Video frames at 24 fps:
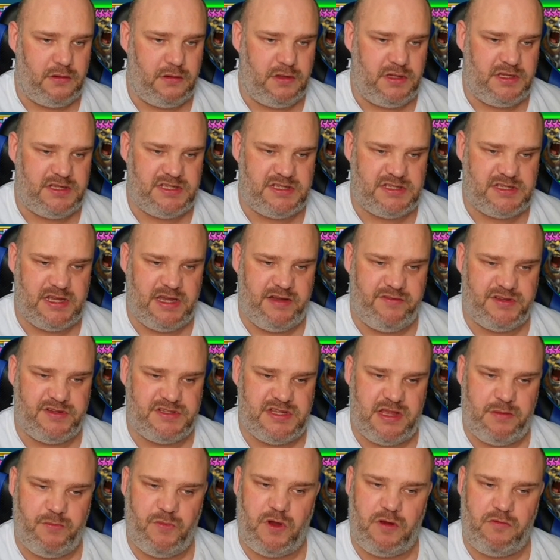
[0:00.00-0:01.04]
this is the other
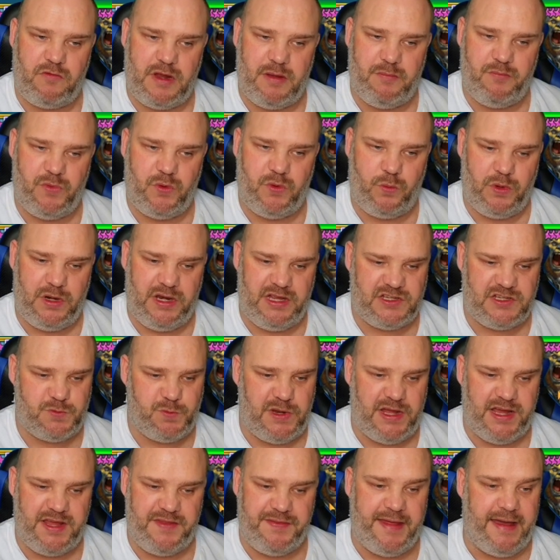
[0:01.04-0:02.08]
team I run, but we'll
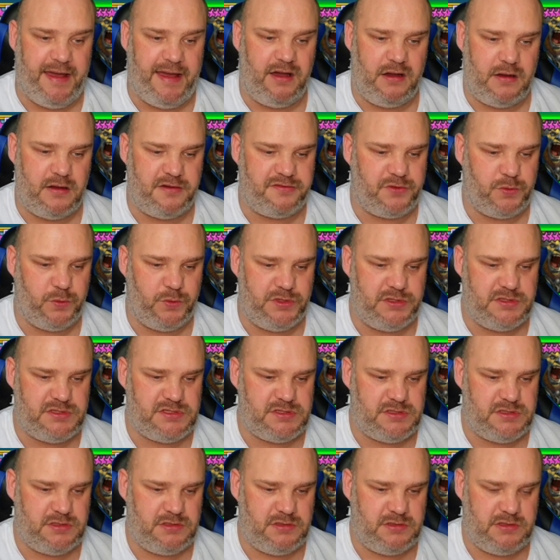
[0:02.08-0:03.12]
explain that
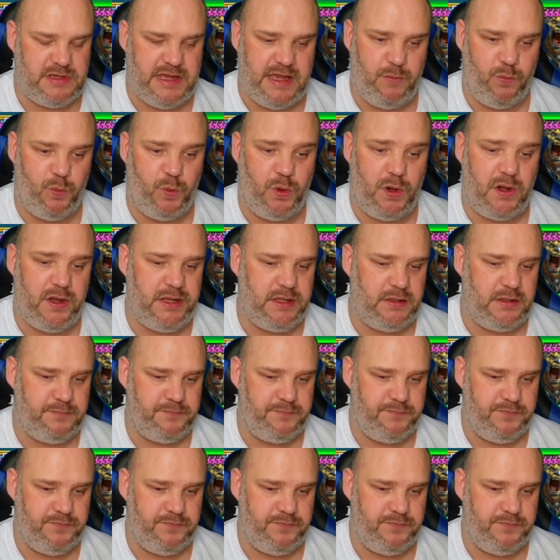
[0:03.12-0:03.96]
afterwards and why.